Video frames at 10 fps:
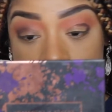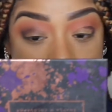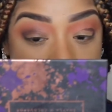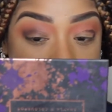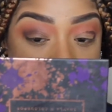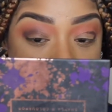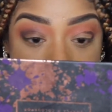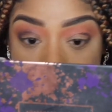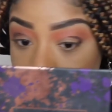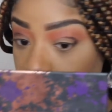So that way I
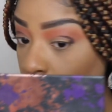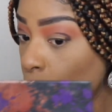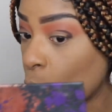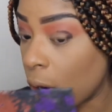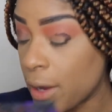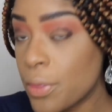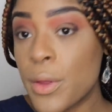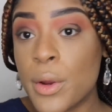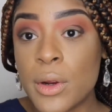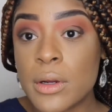keep it right
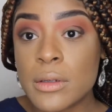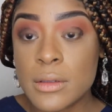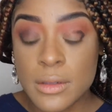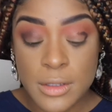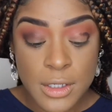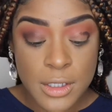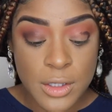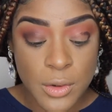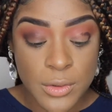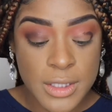there.
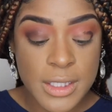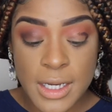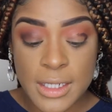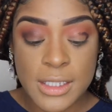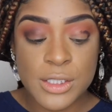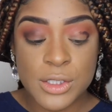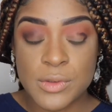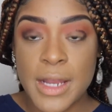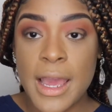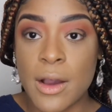The only thing I need to
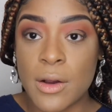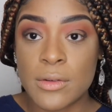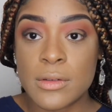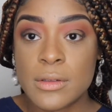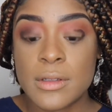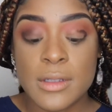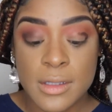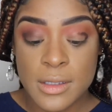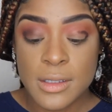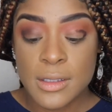do now
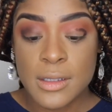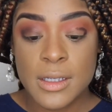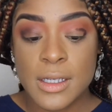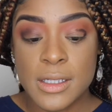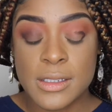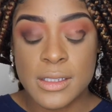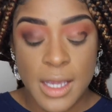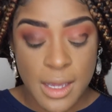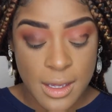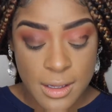is
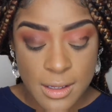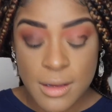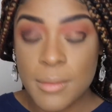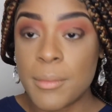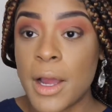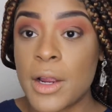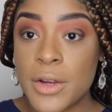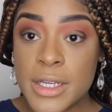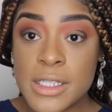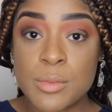take my
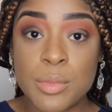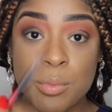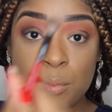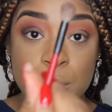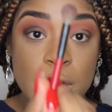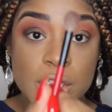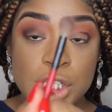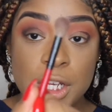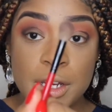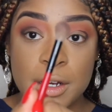crease
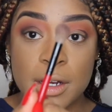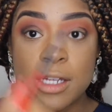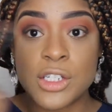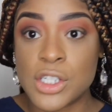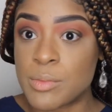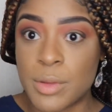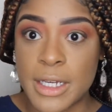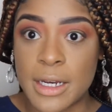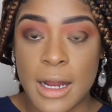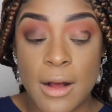brush here and just
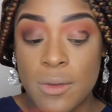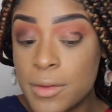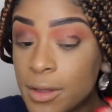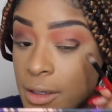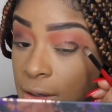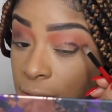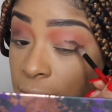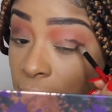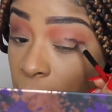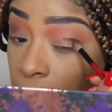blend it out.
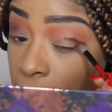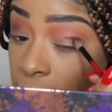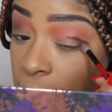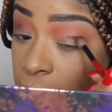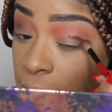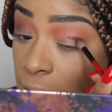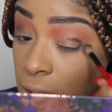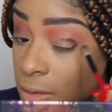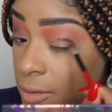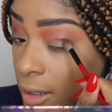That way I keep the
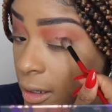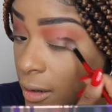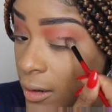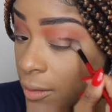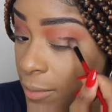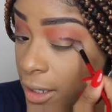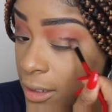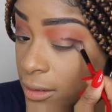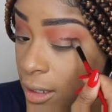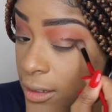color there and make
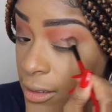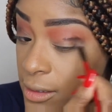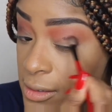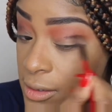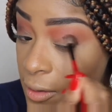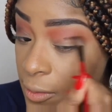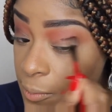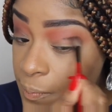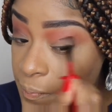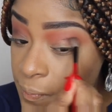it a lot
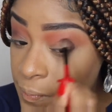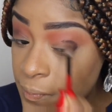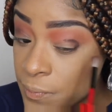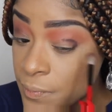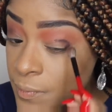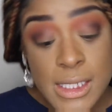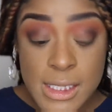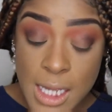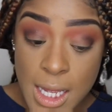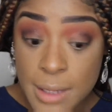easier. It's
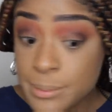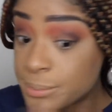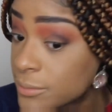time.